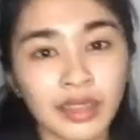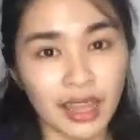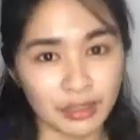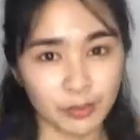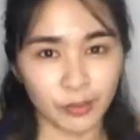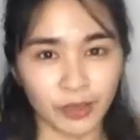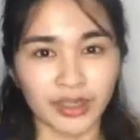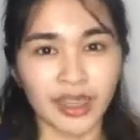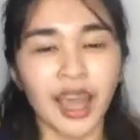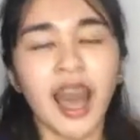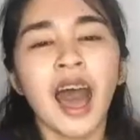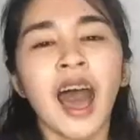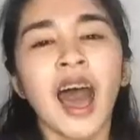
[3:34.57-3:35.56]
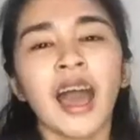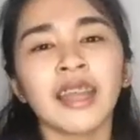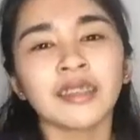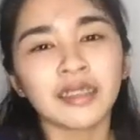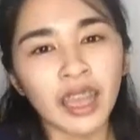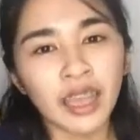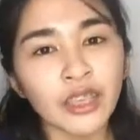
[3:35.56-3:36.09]
last one,
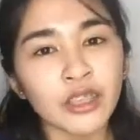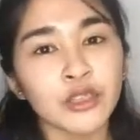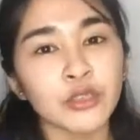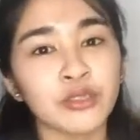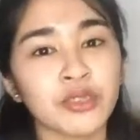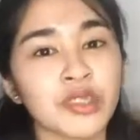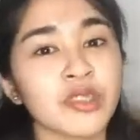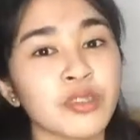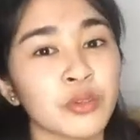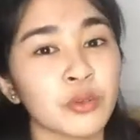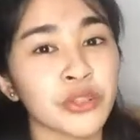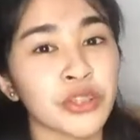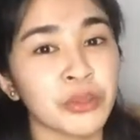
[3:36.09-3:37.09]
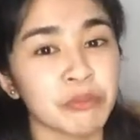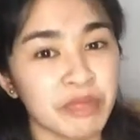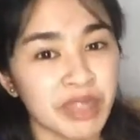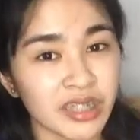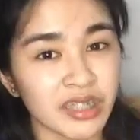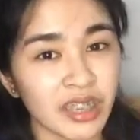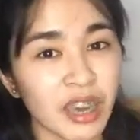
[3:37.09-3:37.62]
I like using social
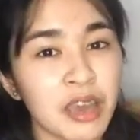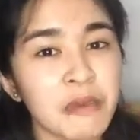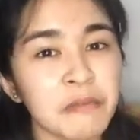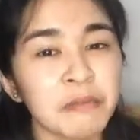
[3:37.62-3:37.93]
media